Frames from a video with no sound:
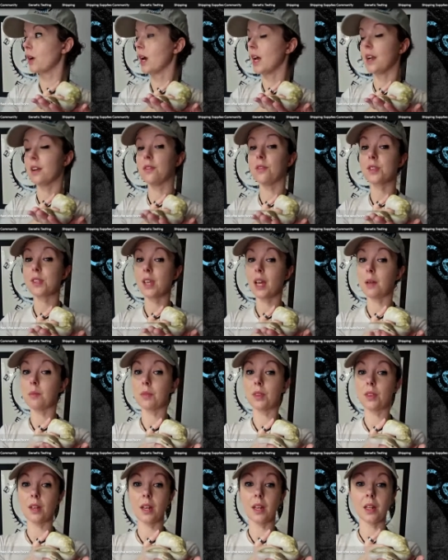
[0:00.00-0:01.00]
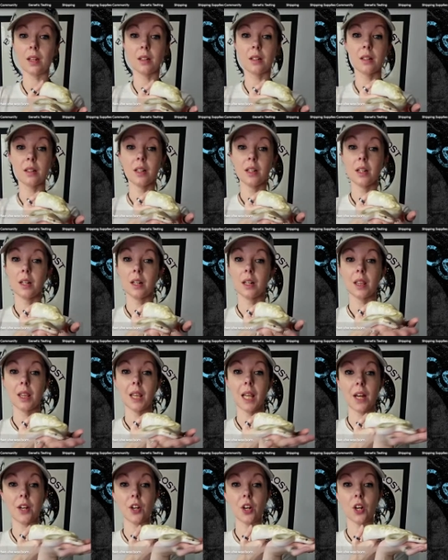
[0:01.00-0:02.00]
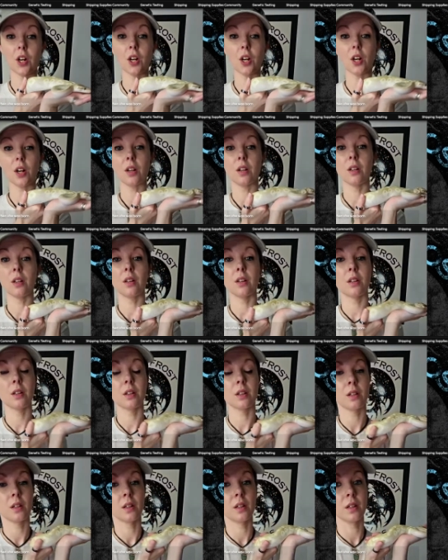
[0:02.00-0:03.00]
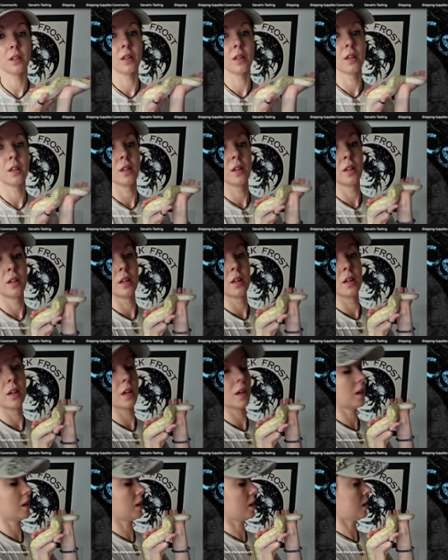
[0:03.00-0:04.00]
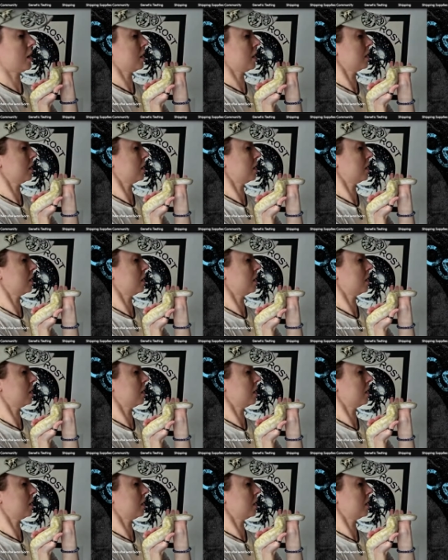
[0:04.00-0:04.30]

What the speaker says: And same thing, let her update